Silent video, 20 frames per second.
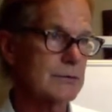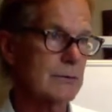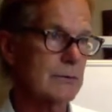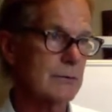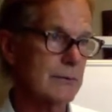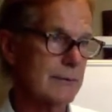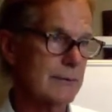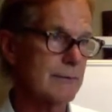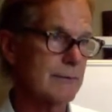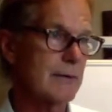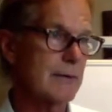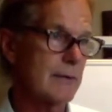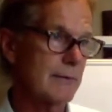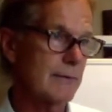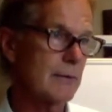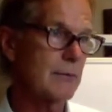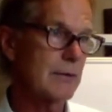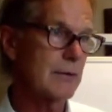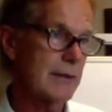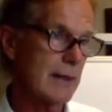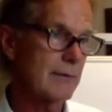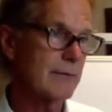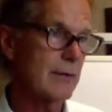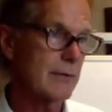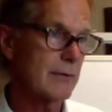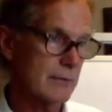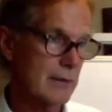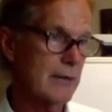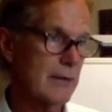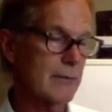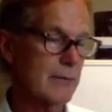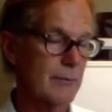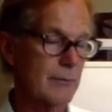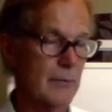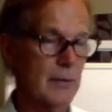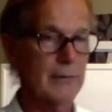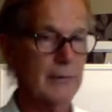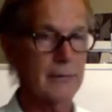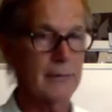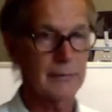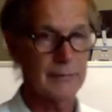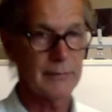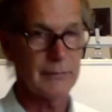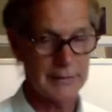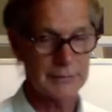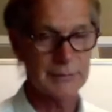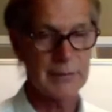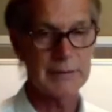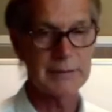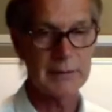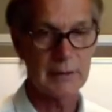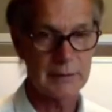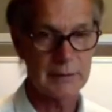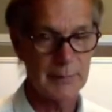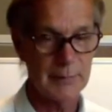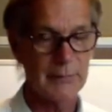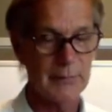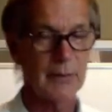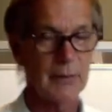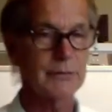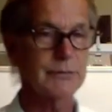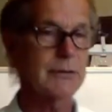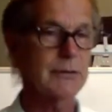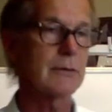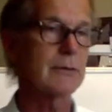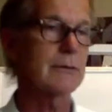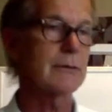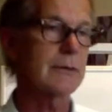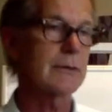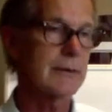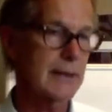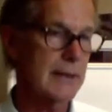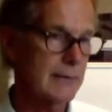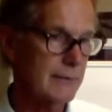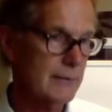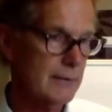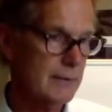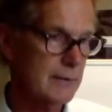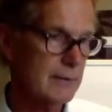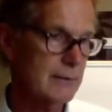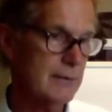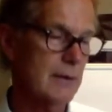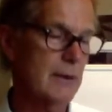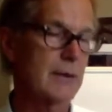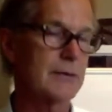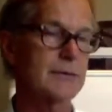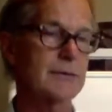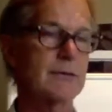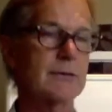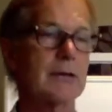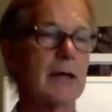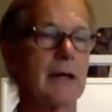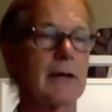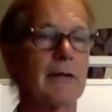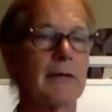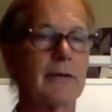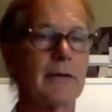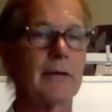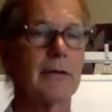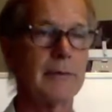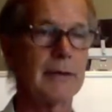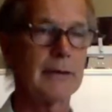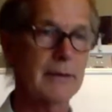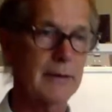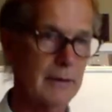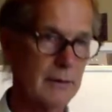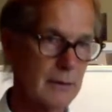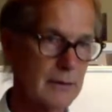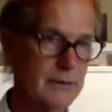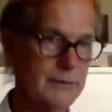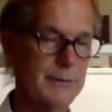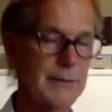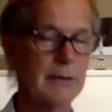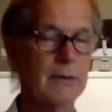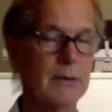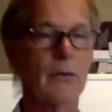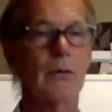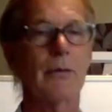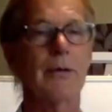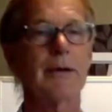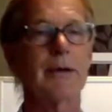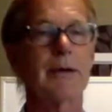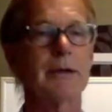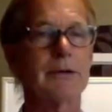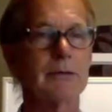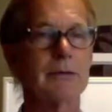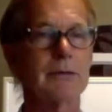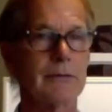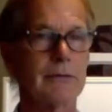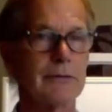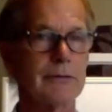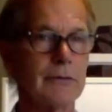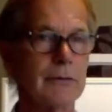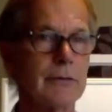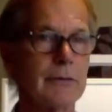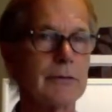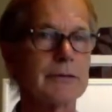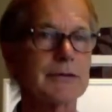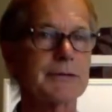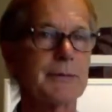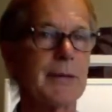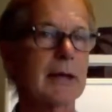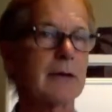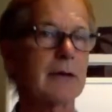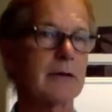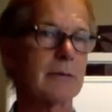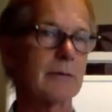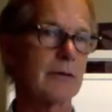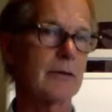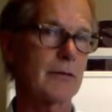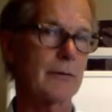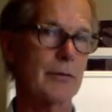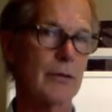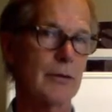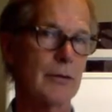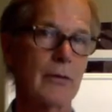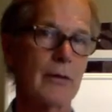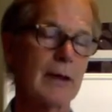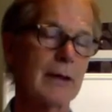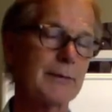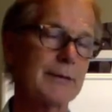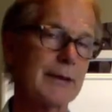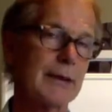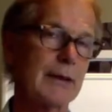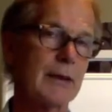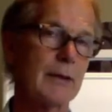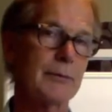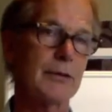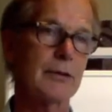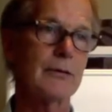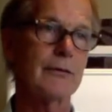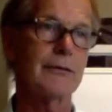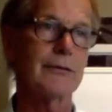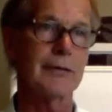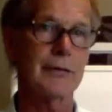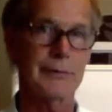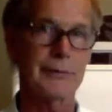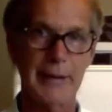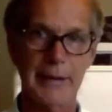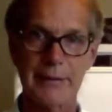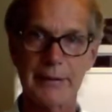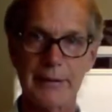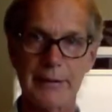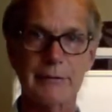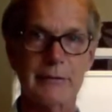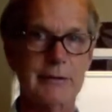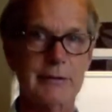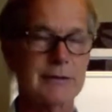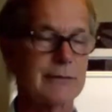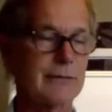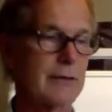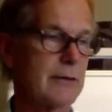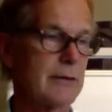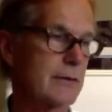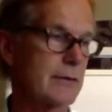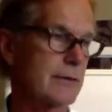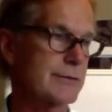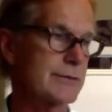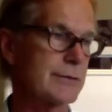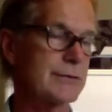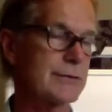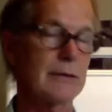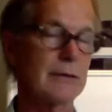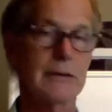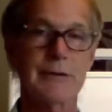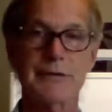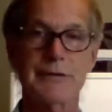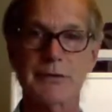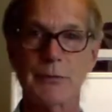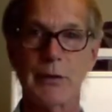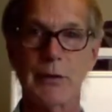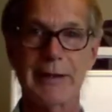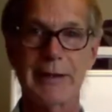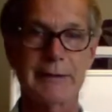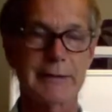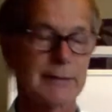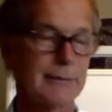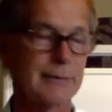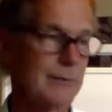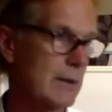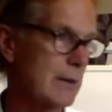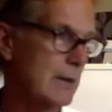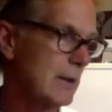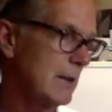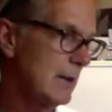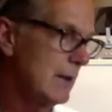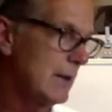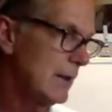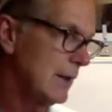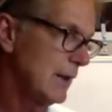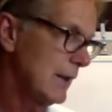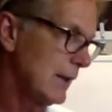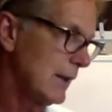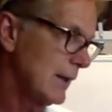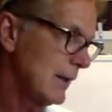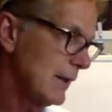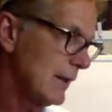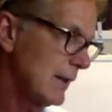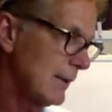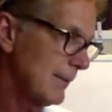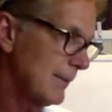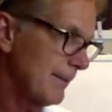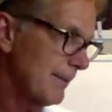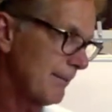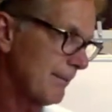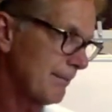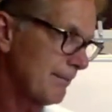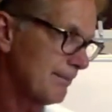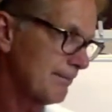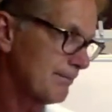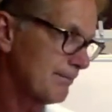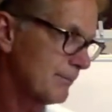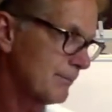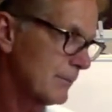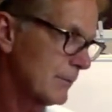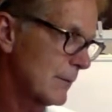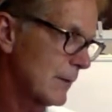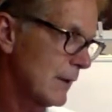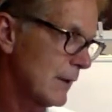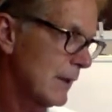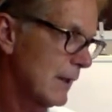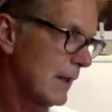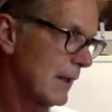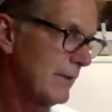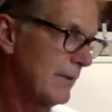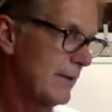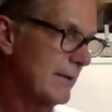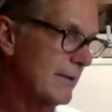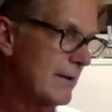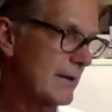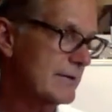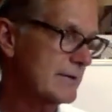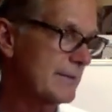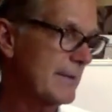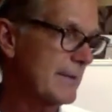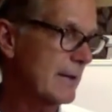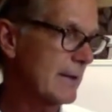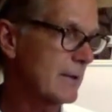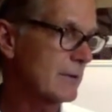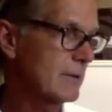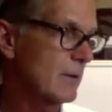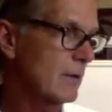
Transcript: And then we have other things. We had talked about the ozone and the constitutional hydrotherapy that can also be incorporated into a full spectrum of a program to help you feel better, first of all, and also to lose some weight. I think that's about it.